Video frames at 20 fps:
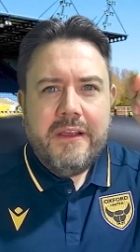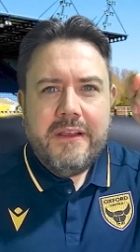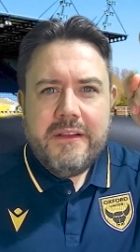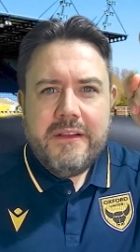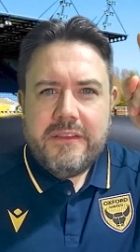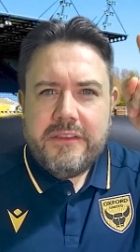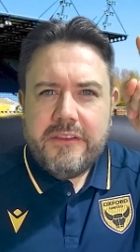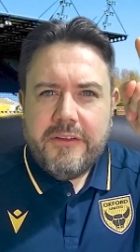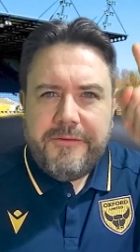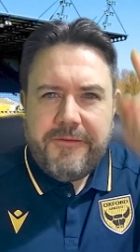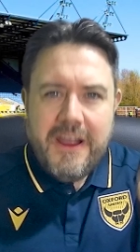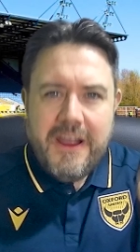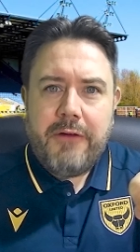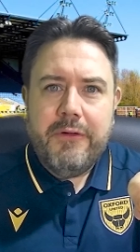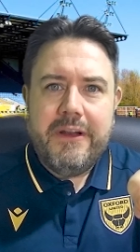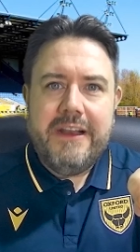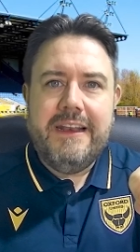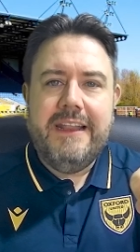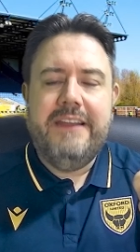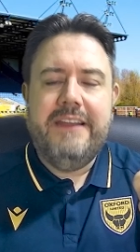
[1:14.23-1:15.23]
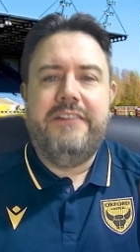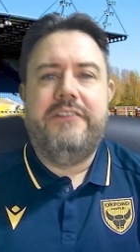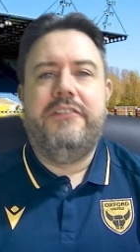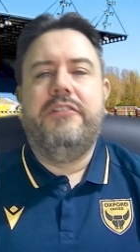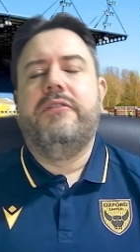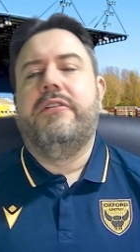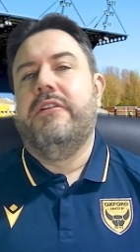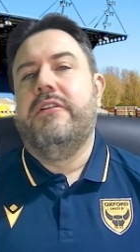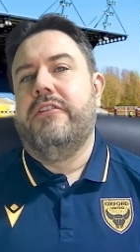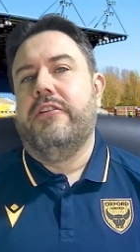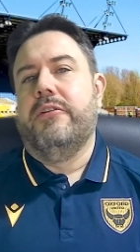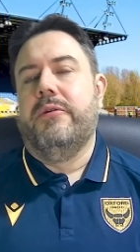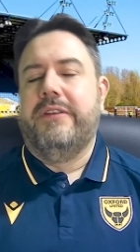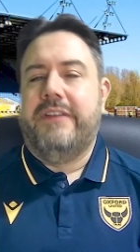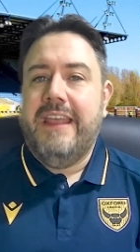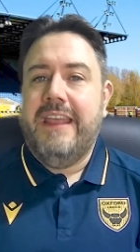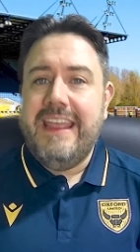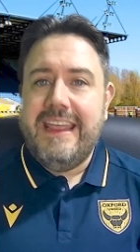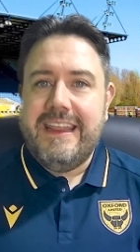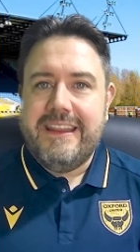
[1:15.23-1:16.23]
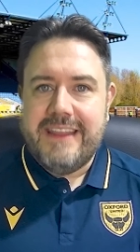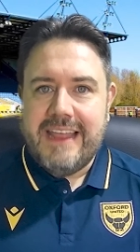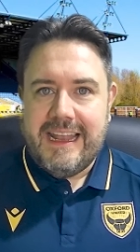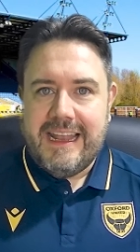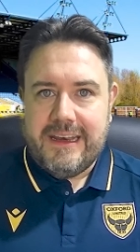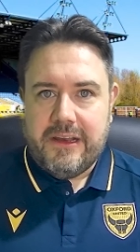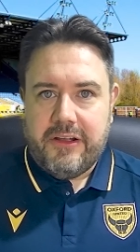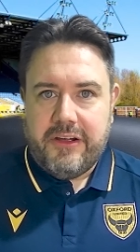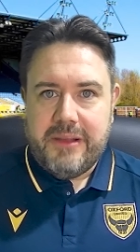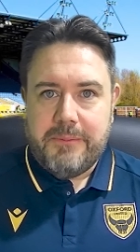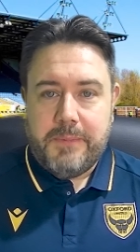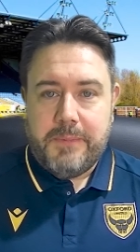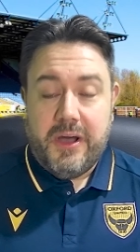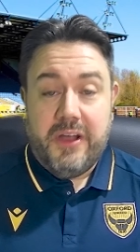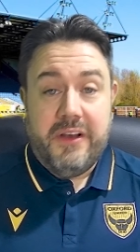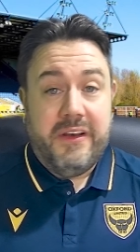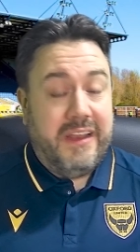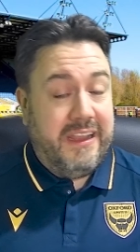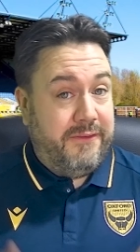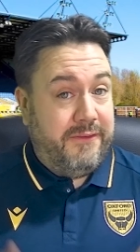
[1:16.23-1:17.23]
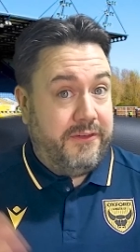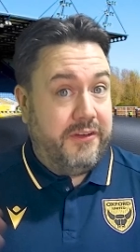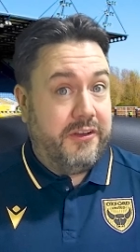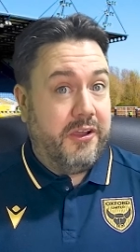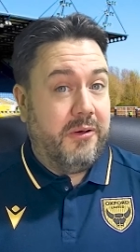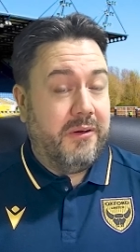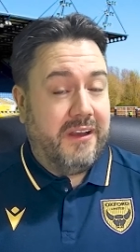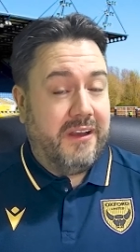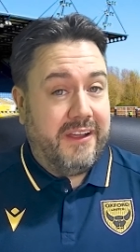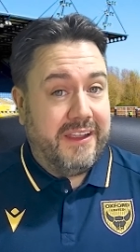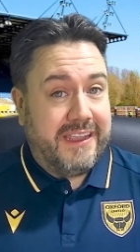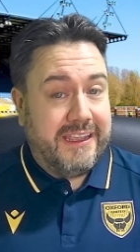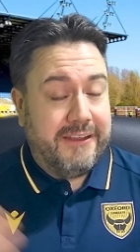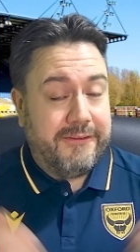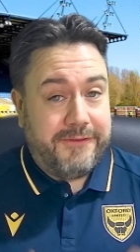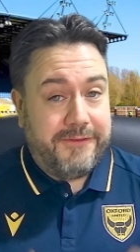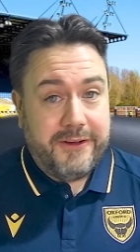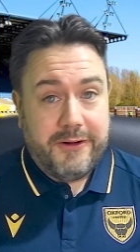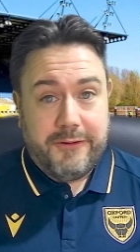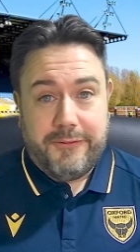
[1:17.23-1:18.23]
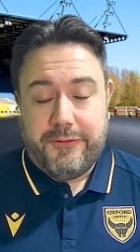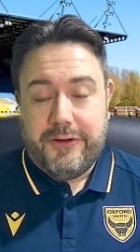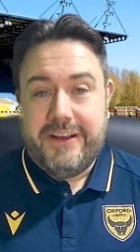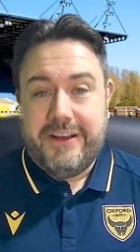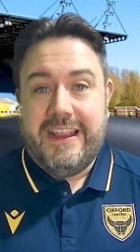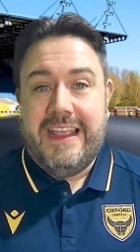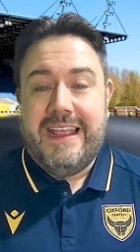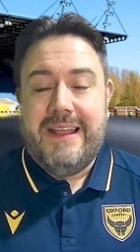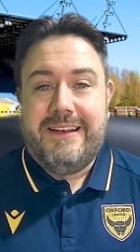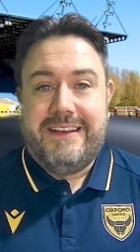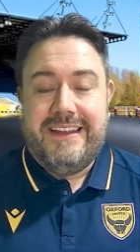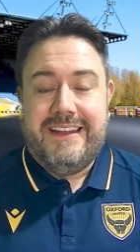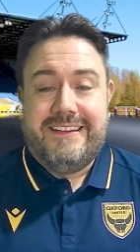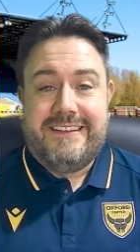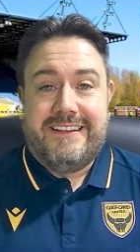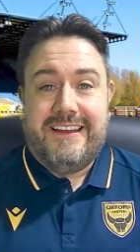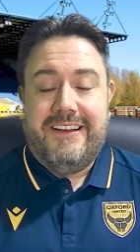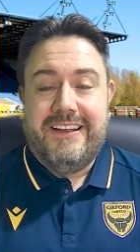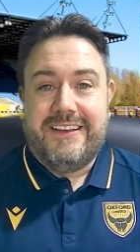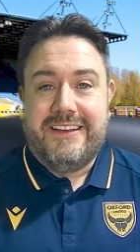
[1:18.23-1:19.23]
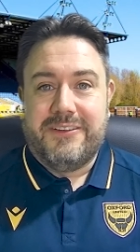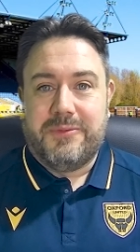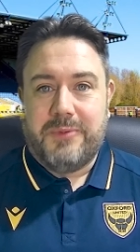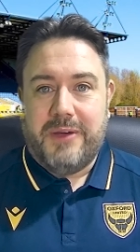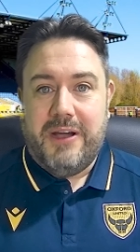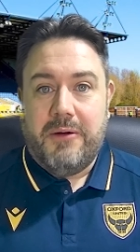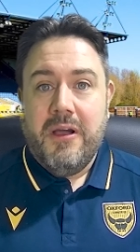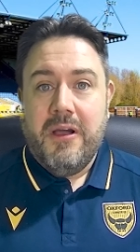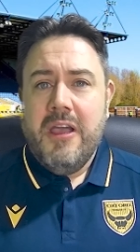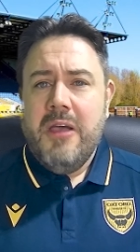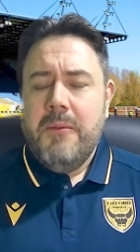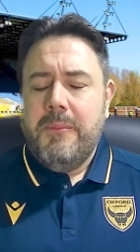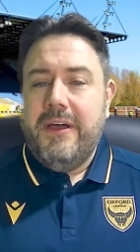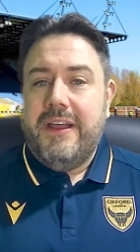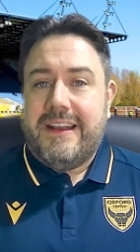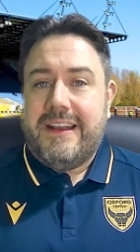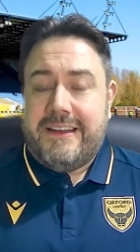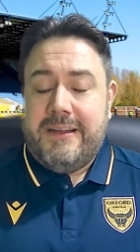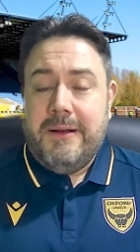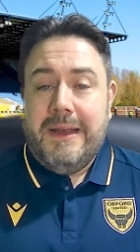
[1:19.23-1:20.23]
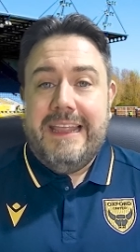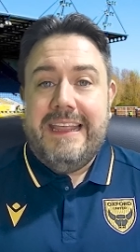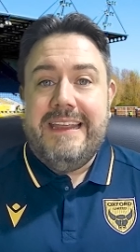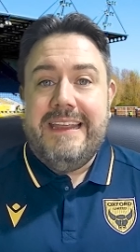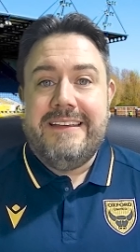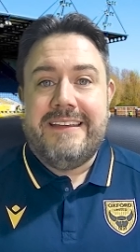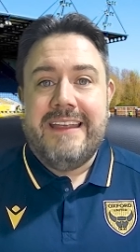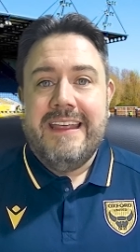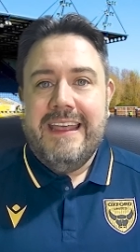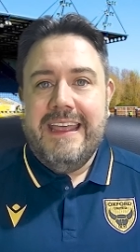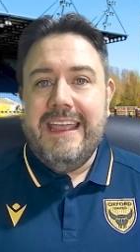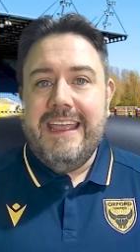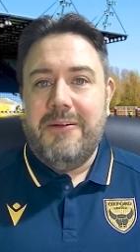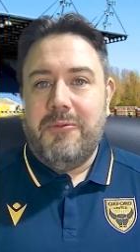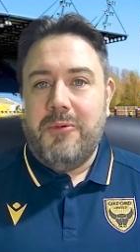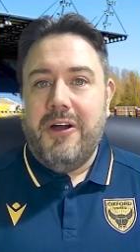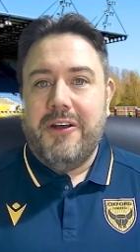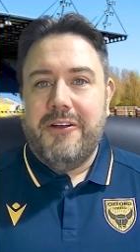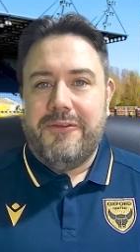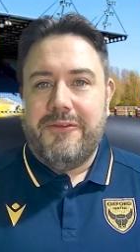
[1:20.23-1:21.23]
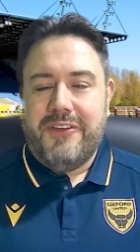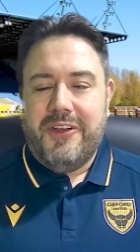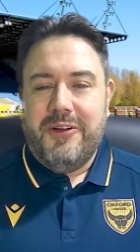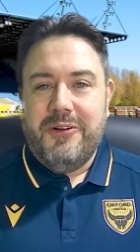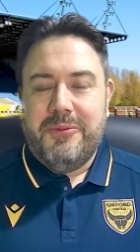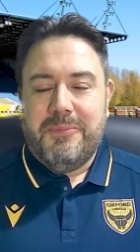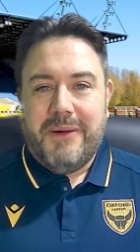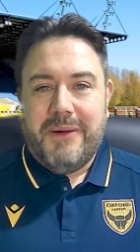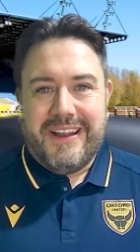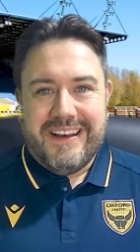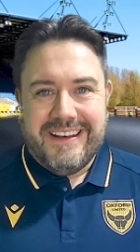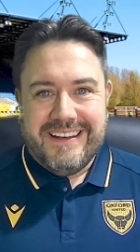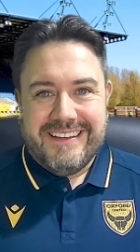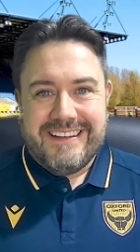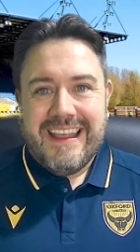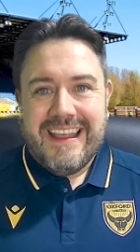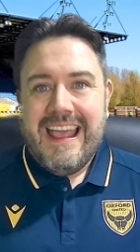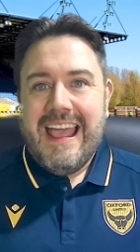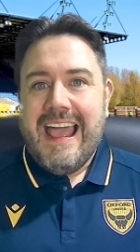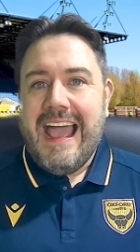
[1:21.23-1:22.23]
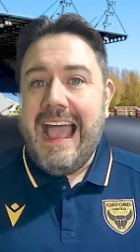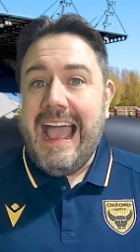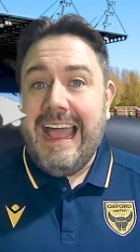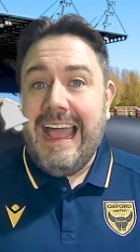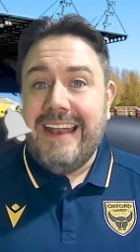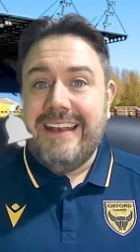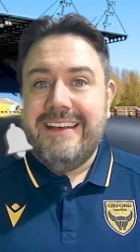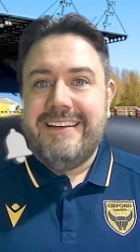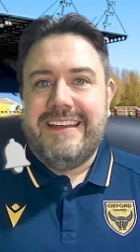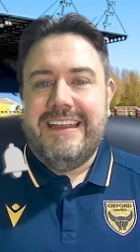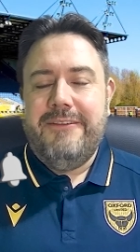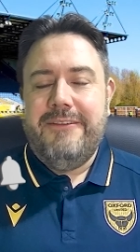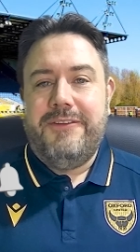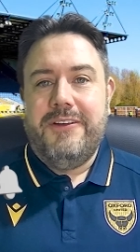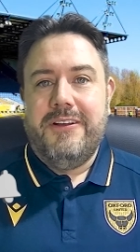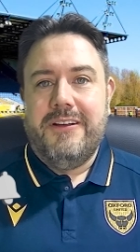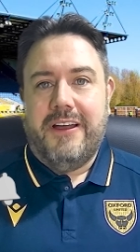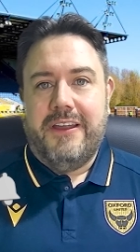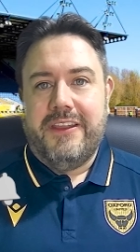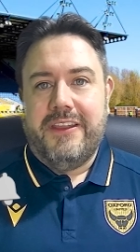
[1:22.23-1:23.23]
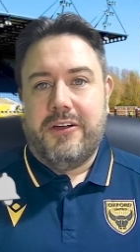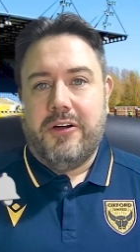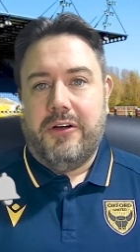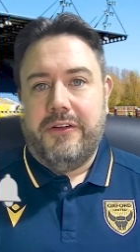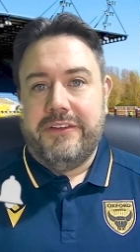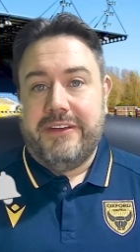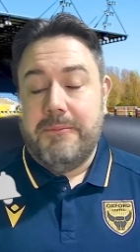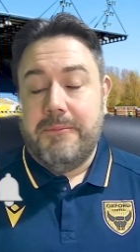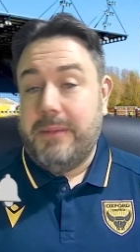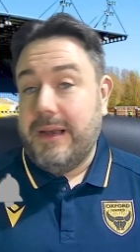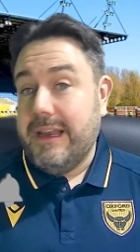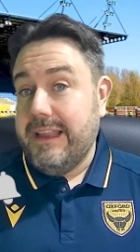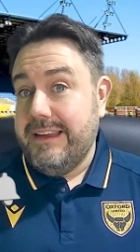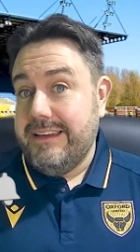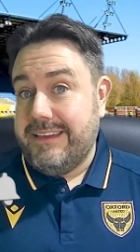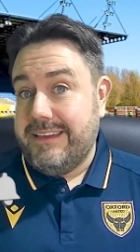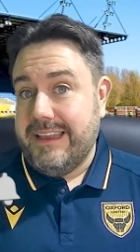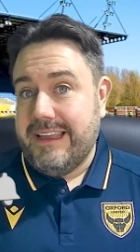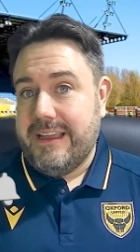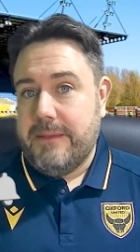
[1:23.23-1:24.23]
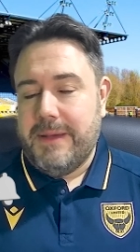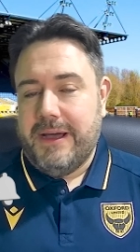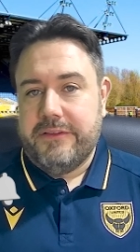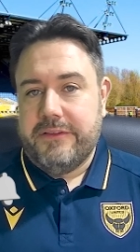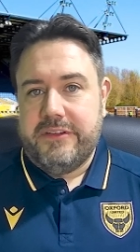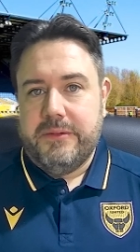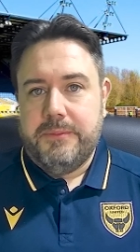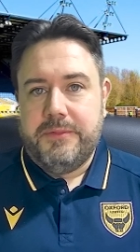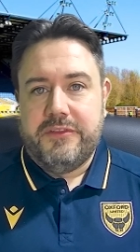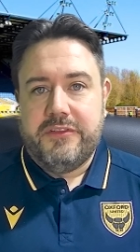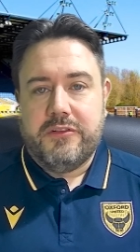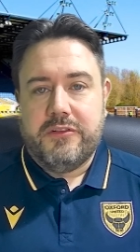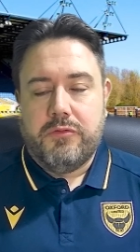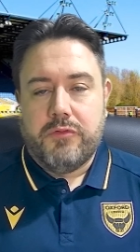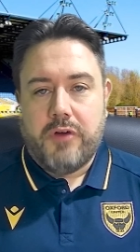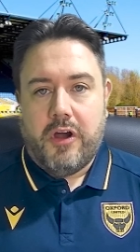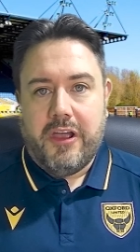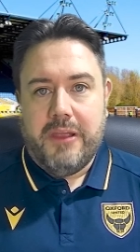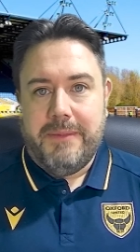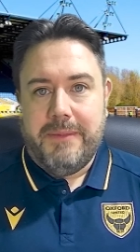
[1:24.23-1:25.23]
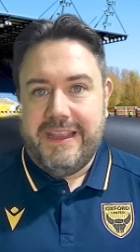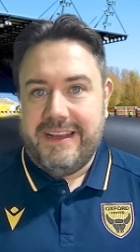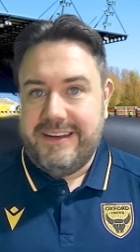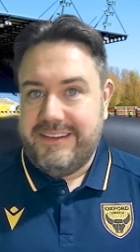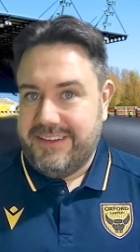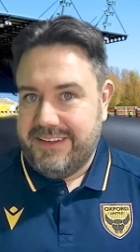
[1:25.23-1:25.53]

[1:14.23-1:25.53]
the very least you can do is hit that like button. If you don't like it, feel free to hit dislike as well. But please hit one of those buttons. And if you like the content, please think about subscribing to the